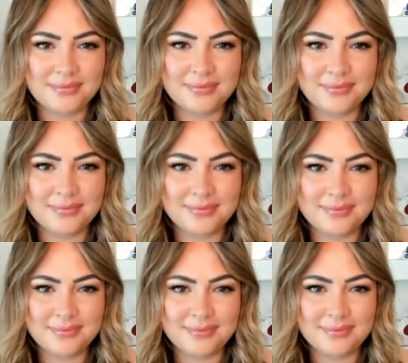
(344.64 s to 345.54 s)

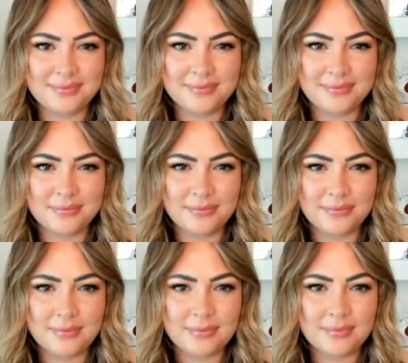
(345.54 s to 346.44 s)

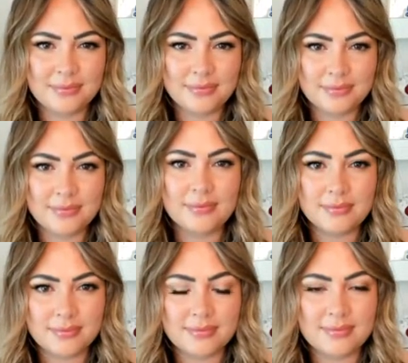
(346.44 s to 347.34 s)

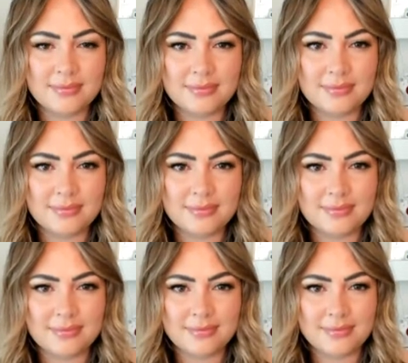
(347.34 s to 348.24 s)

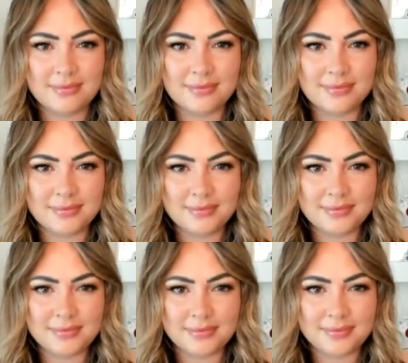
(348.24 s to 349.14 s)

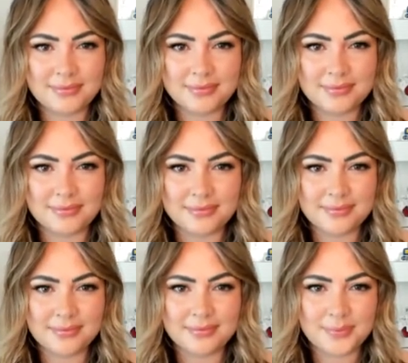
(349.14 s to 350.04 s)

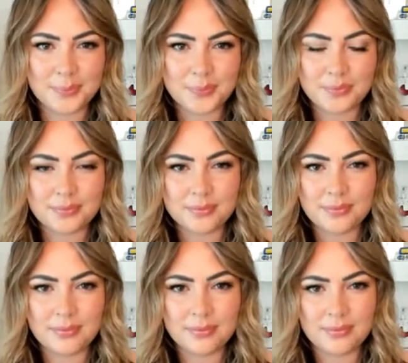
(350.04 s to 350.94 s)

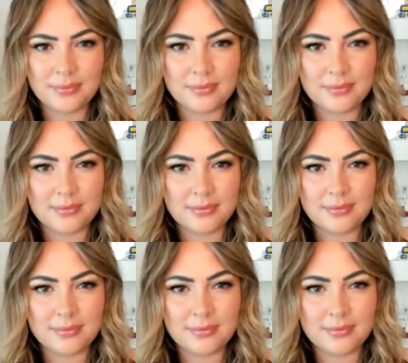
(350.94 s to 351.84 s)

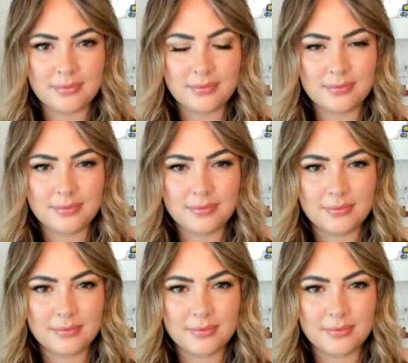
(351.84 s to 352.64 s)
[no speech]